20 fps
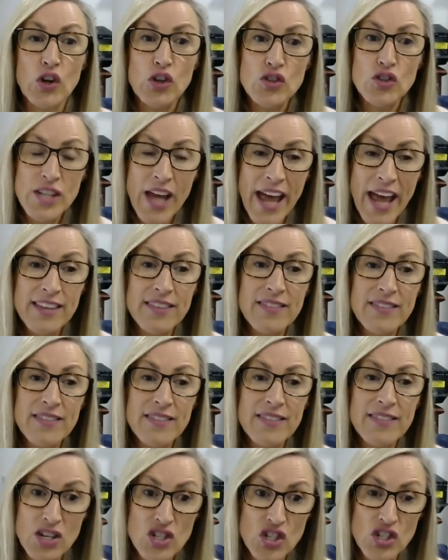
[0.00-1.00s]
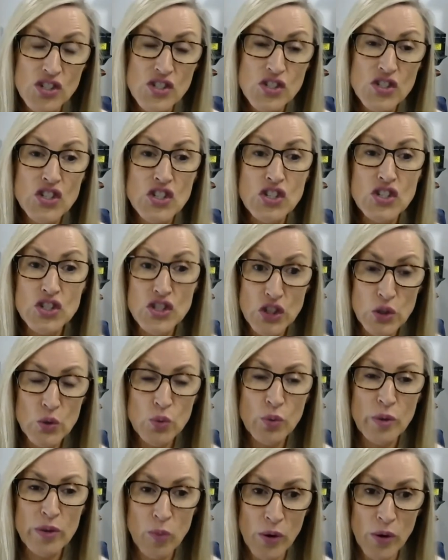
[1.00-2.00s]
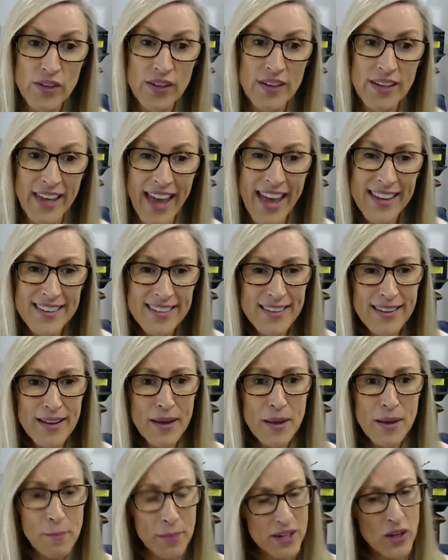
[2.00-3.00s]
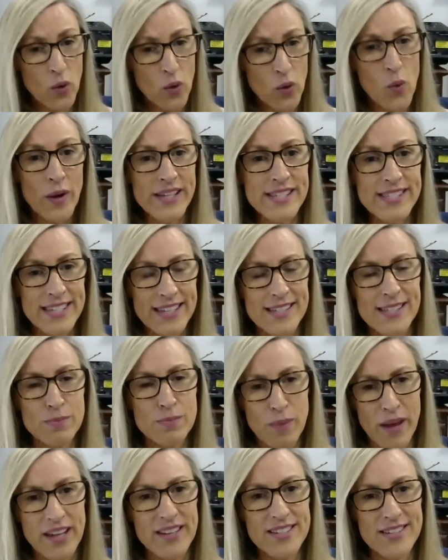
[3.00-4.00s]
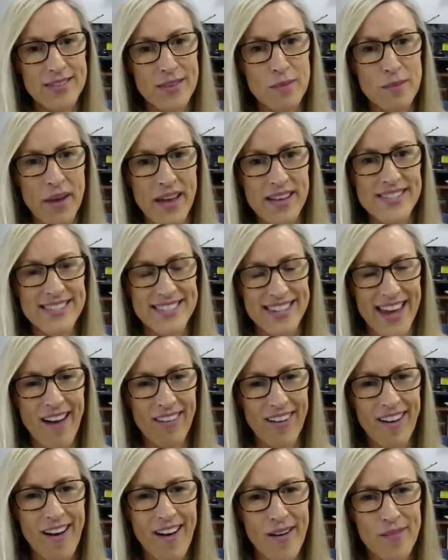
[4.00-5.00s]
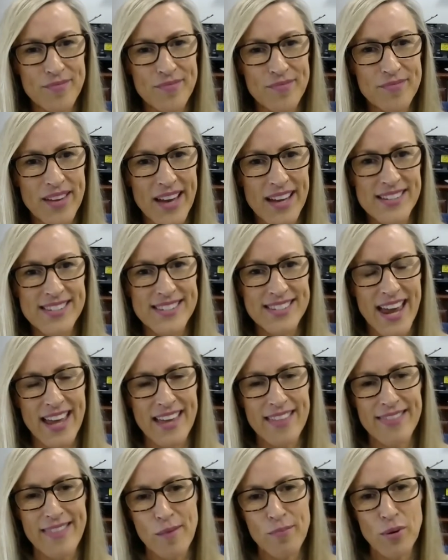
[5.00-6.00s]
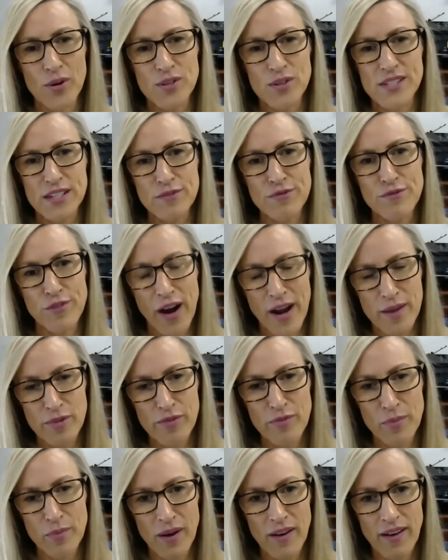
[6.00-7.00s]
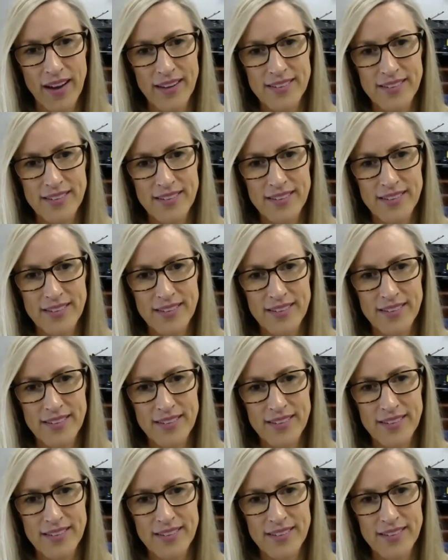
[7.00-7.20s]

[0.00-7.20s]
take the measures to deal with what you get, but always expect the best outcome and stay in a positive frame of mind.